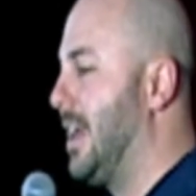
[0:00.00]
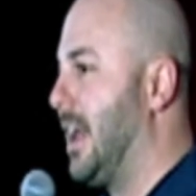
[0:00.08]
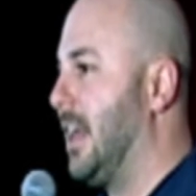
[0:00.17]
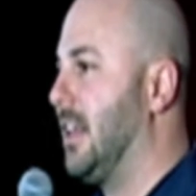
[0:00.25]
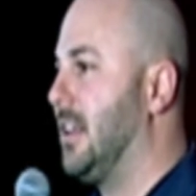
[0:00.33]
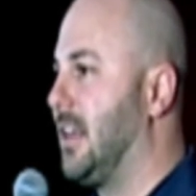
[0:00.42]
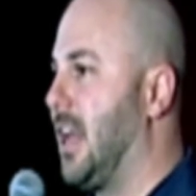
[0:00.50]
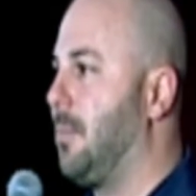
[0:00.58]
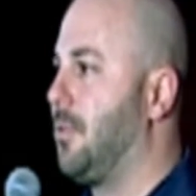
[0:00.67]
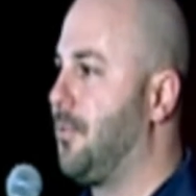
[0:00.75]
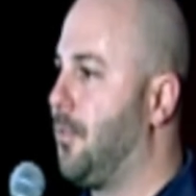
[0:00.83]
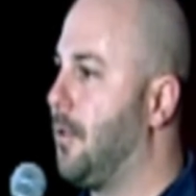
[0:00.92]
and then
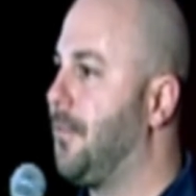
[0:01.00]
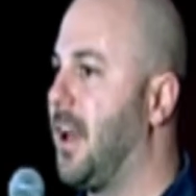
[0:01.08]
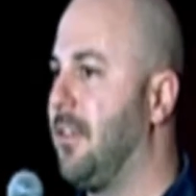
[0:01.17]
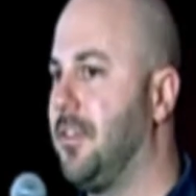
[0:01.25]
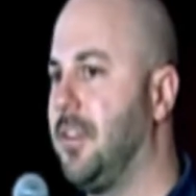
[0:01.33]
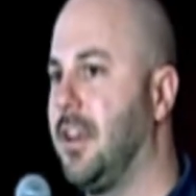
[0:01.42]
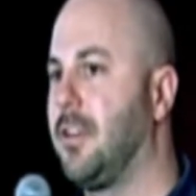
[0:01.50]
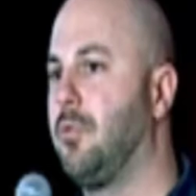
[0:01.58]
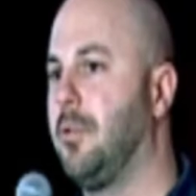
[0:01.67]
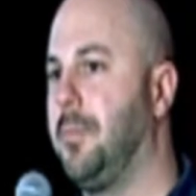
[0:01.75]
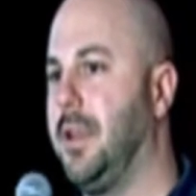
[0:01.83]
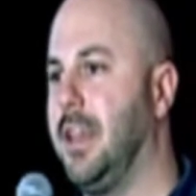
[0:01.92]
types 4, 5, 6
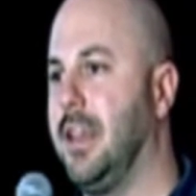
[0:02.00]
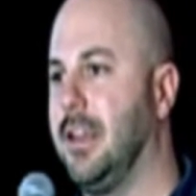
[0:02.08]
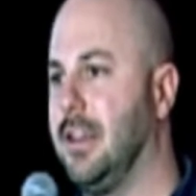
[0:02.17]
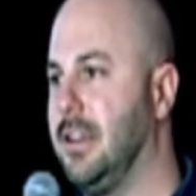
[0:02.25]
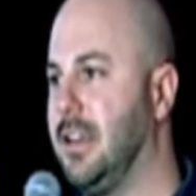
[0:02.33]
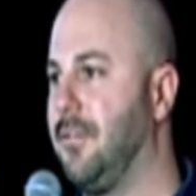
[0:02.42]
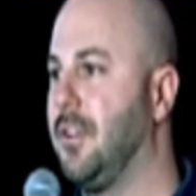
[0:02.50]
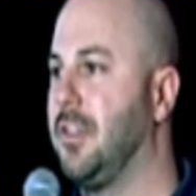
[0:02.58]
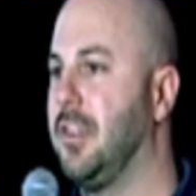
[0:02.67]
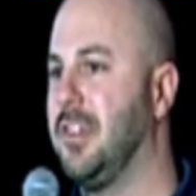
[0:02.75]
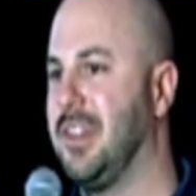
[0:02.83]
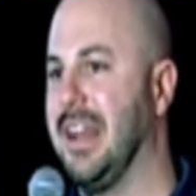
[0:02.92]
would be
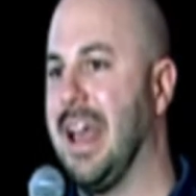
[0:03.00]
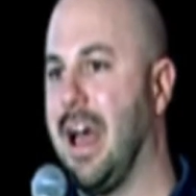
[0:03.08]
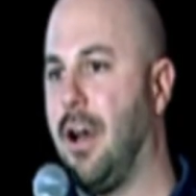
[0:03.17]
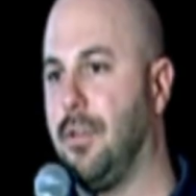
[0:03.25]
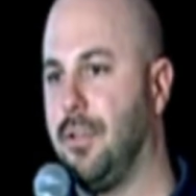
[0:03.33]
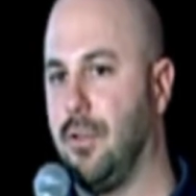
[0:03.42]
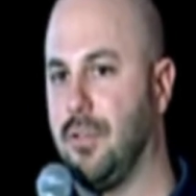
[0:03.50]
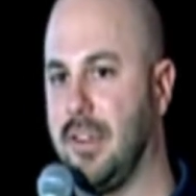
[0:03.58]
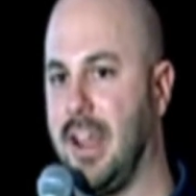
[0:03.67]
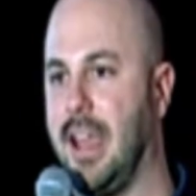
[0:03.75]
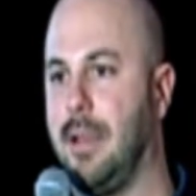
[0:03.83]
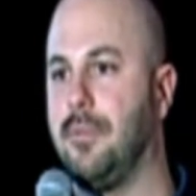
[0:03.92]
differences in how those
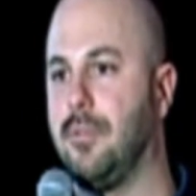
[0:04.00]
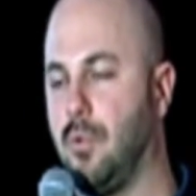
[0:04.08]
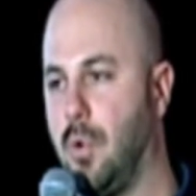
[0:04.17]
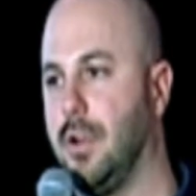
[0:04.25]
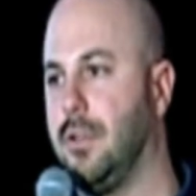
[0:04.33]
types 1,